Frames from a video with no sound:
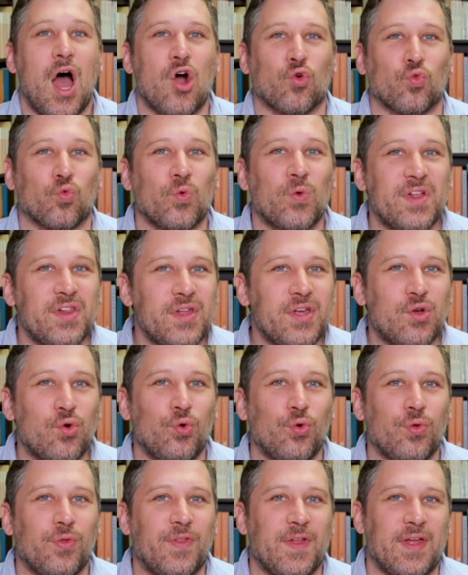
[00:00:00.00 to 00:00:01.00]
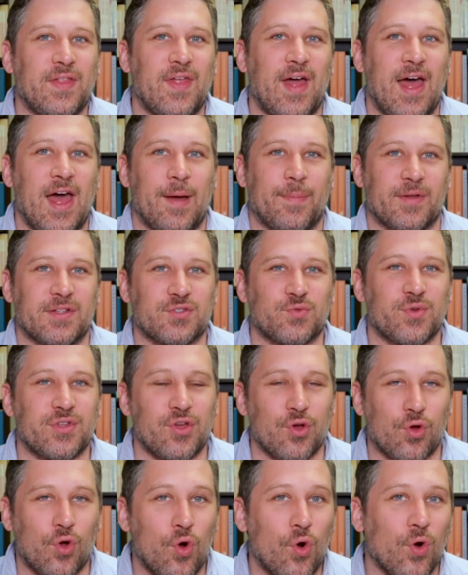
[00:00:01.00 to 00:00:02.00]
A really cool thing that happens when
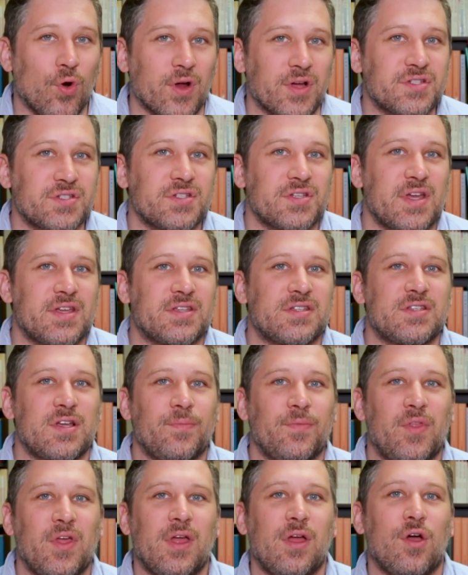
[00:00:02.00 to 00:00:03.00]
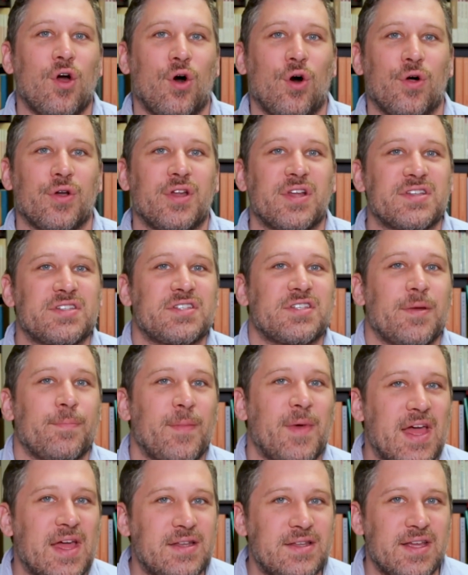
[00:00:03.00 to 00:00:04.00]
you chorus is something called
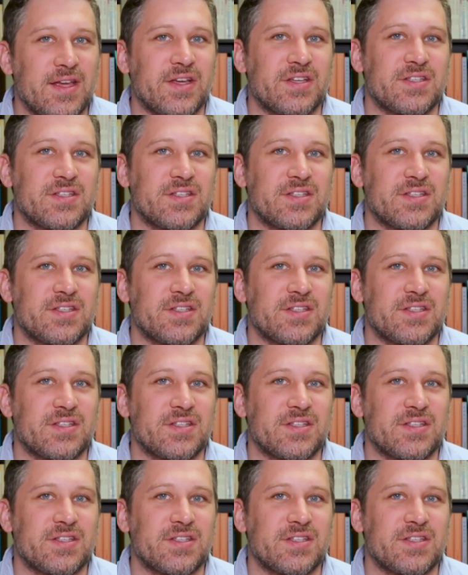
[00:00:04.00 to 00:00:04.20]
semantic